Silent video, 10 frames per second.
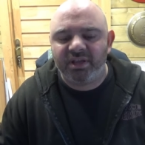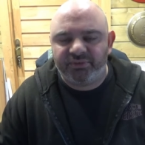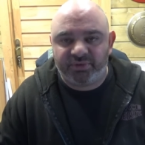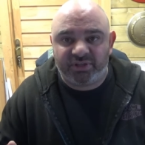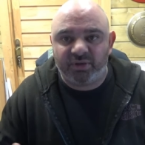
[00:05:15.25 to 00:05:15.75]

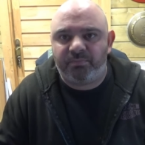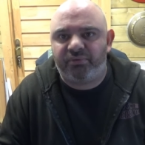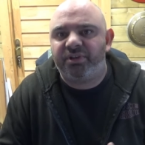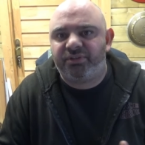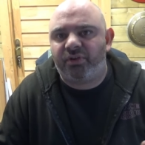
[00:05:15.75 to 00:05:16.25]
So I could
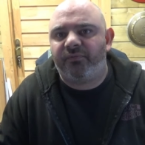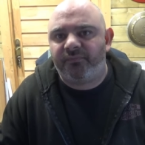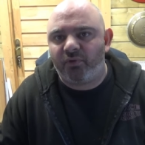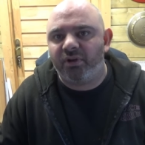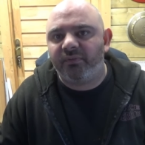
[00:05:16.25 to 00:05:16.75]
print off
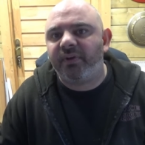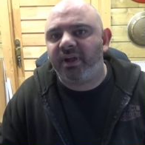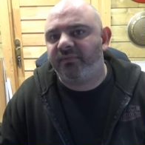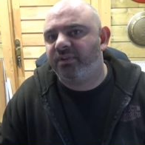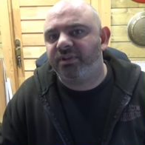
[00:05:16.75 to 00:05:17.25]

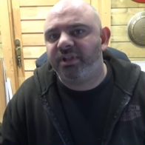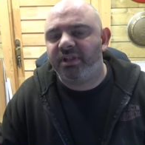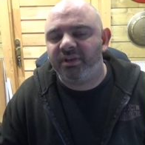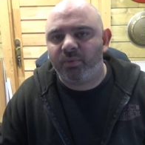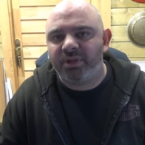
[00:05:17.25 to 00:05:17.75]
45 in a,
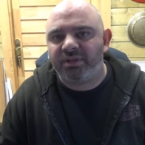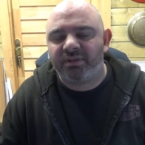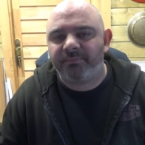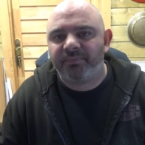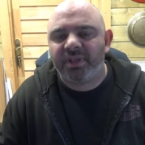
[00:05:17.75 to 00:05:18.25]
in a week.